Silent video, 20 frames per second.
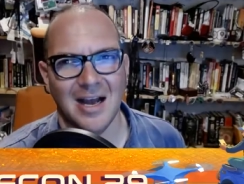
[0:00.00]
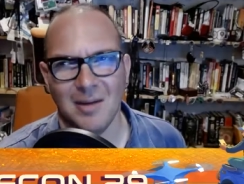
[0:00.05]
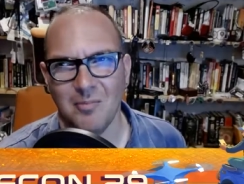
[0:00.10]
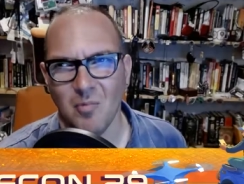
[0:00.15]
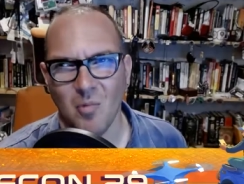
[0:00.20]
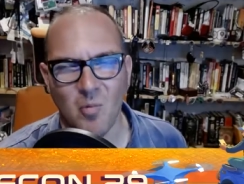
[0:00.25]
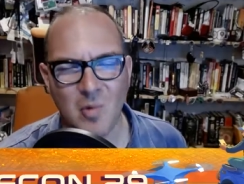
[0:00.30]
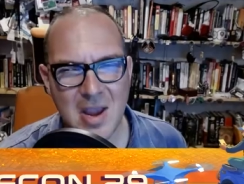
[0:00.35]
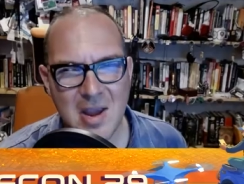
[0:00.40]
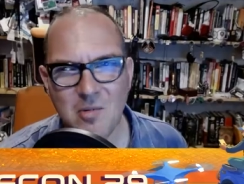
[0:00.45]

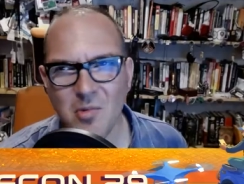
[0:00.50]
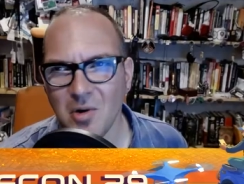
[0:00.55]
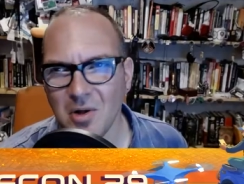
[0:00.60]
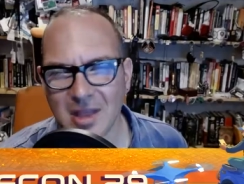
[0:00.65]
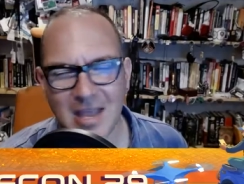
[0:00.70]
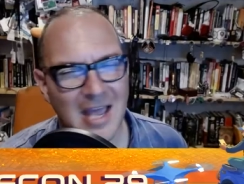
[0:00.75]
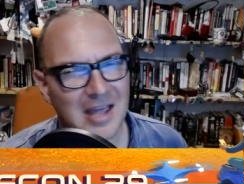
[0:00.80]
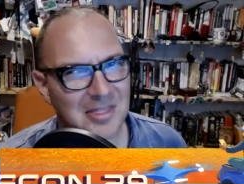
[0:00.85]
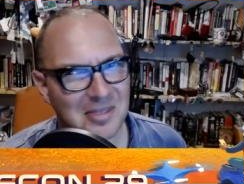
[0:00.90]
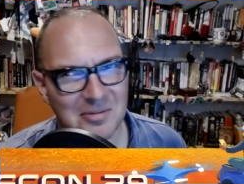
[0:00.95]
We will
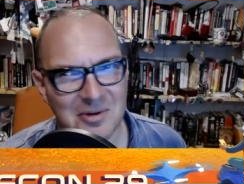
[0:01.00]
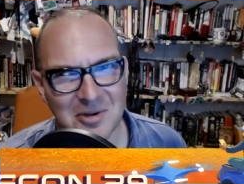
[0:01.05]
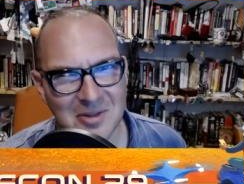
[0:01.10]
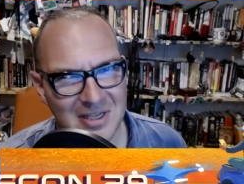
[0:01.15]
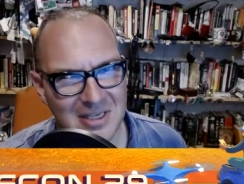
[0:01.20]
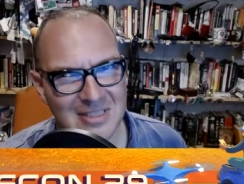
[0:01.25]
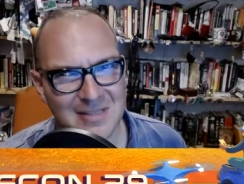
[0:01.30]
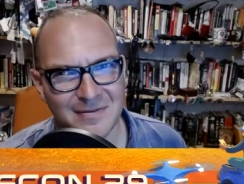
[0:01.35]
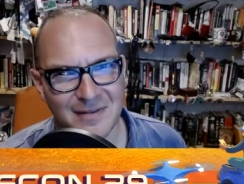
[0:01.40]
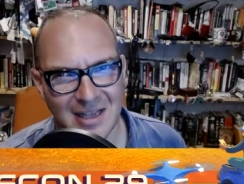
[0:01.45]
get through
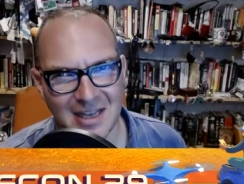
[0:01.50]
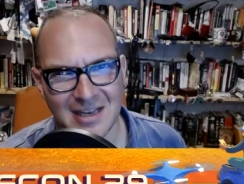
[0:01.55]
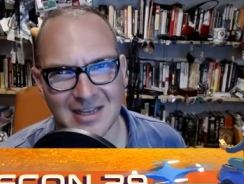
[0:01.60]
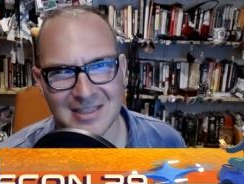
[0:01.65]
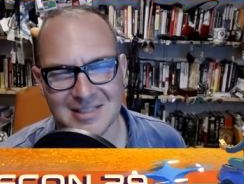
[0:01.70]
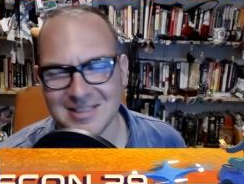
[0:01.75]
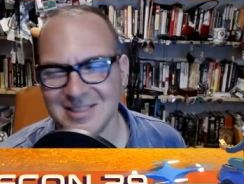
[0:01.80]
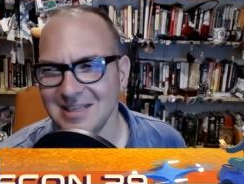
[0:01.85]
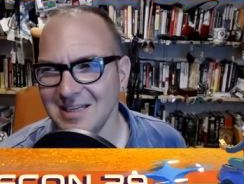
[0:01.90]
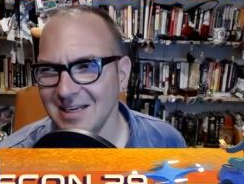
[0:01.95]
this,
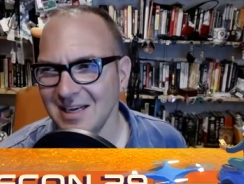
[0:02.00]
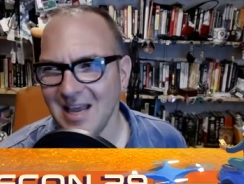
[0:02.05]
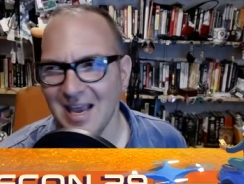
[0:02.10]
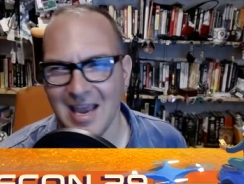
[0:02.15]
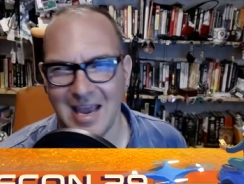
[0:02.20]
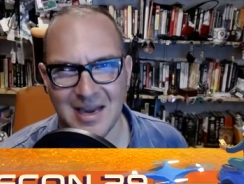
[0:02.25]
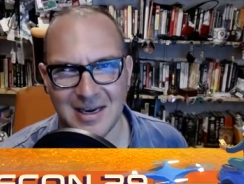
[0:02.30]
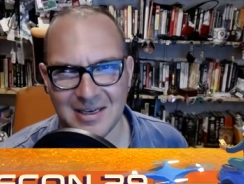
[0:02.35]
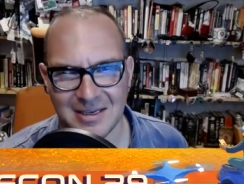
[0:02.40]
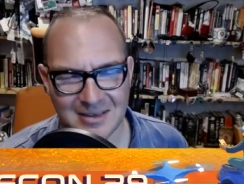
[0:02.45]
fellas
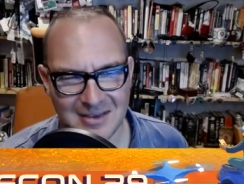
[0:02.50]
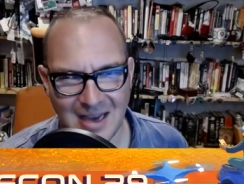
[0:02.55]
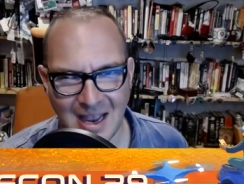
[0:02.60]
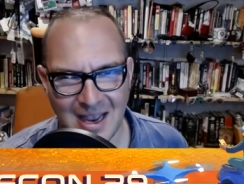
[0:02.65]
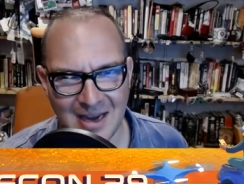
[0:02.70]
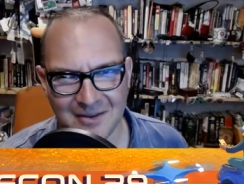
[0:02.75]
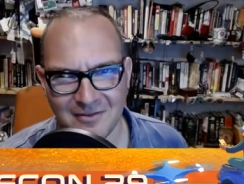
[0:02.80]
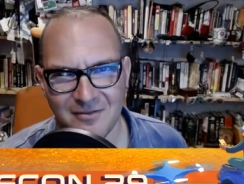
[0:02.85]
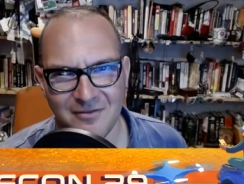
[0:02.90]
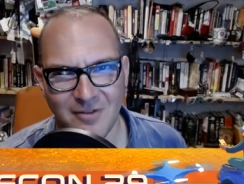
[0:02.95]
and
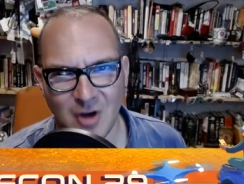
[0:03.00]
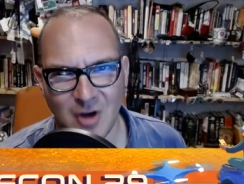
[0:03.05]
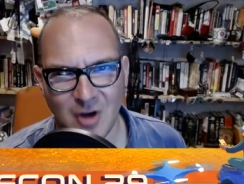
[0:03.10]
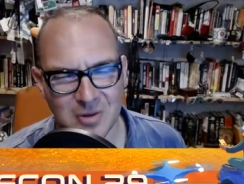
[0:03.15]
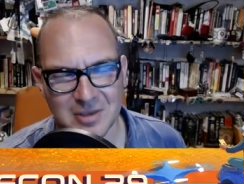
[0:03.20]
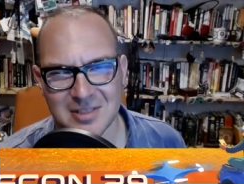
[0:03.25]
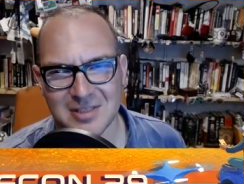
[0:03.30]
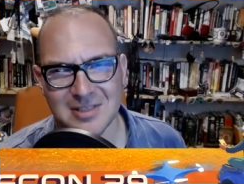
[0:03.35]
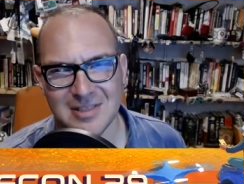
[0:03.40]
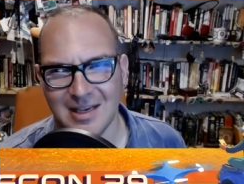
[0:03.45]
folks.